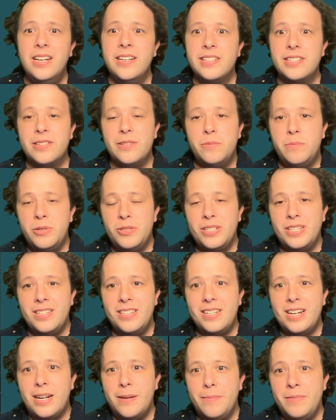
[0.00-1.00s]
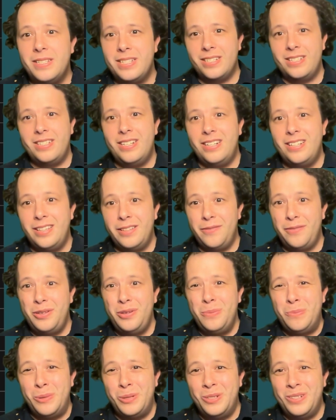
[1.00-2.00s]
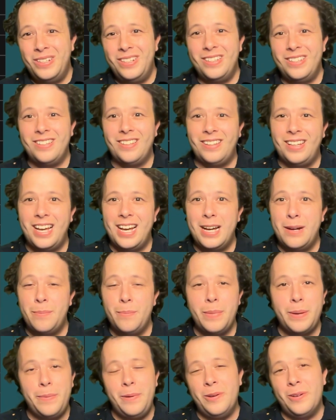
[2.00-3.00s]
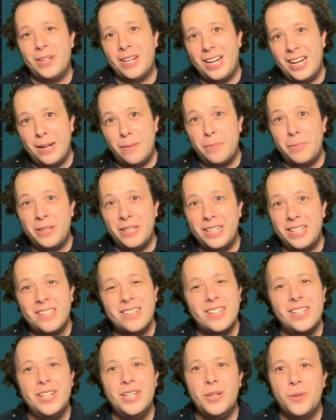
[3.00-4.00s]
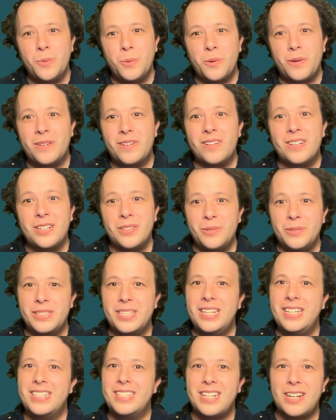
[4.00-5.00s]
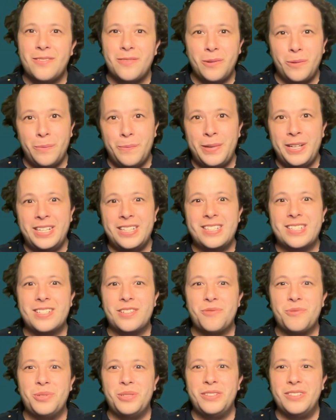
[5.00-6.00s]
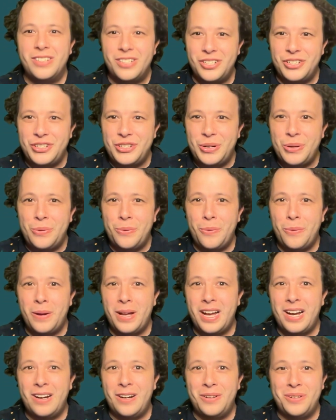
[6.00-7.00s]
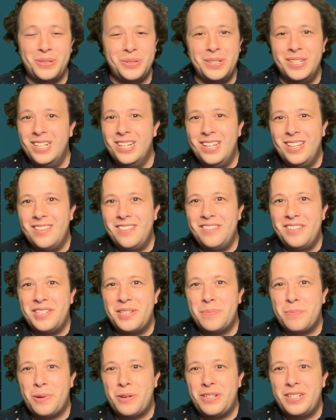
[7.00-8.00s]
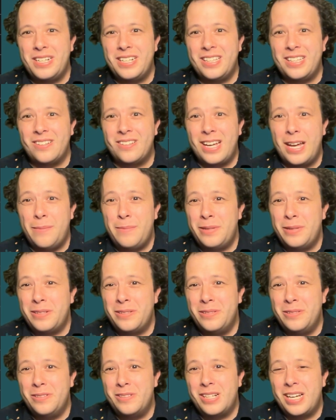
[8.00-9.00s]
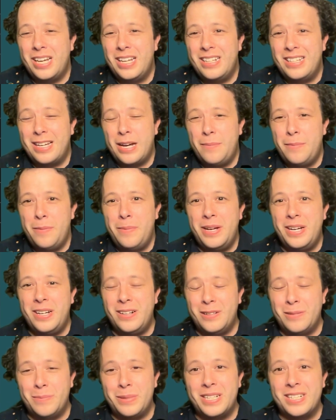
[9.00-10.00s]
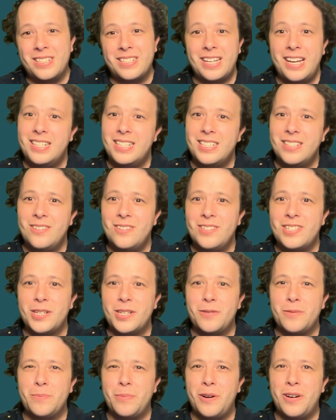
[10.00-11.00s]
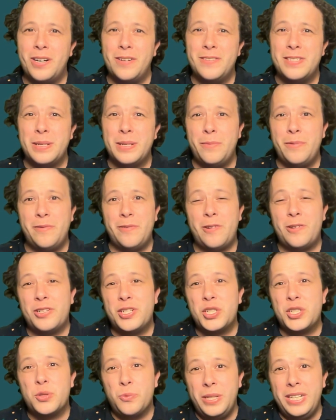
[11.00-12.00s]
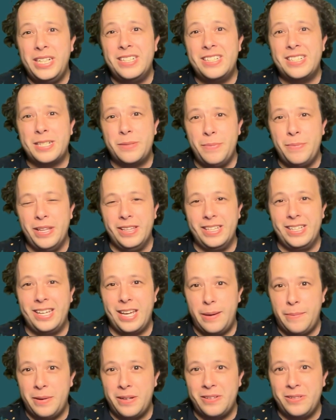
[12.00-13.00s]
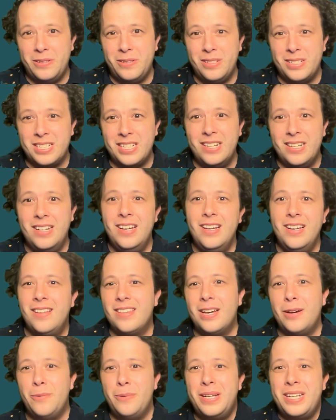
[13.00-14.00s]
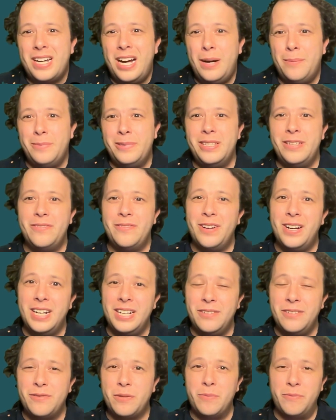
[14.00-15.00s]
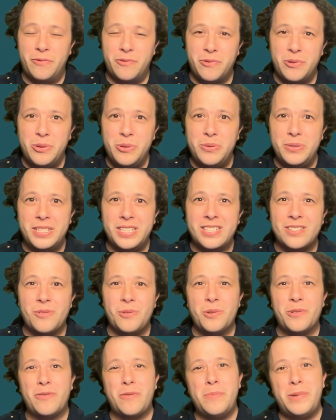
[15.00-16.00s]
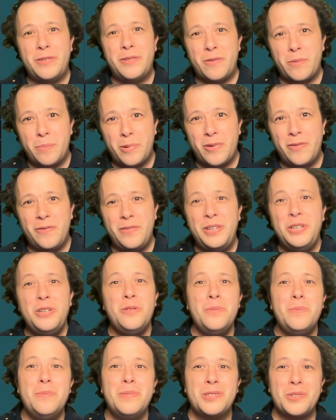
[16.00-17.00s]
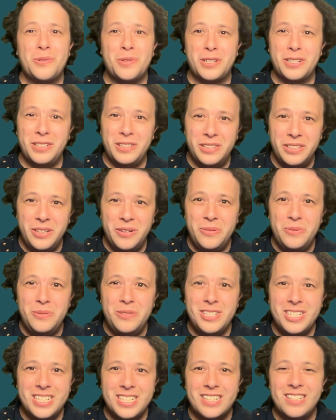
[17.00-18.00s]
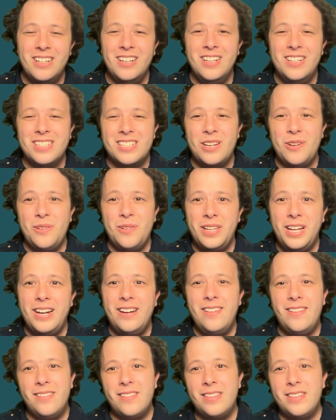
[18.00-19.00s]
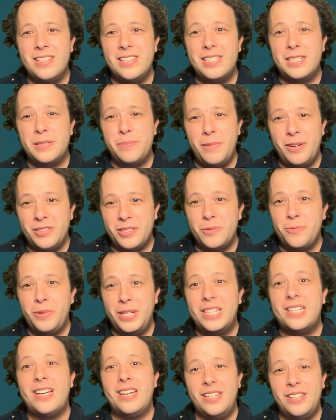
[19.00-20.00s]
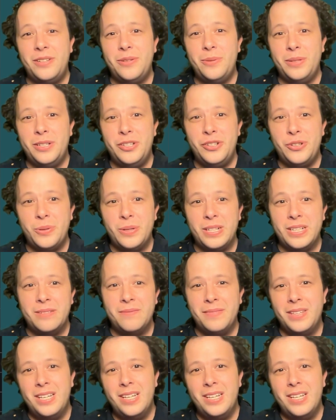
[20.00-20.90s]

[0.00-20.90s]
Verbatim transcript: So most of the time this is done in the fume hood, in the lab, maybe on a hot plate, where it will take several minutes to really show how this particular chemical can come about, because esters are part of some of our sweetest smelling chemicals that we commonly find from fruits or from different perfumes or colognes. So a lot of the, the smells that we tend to enjoy.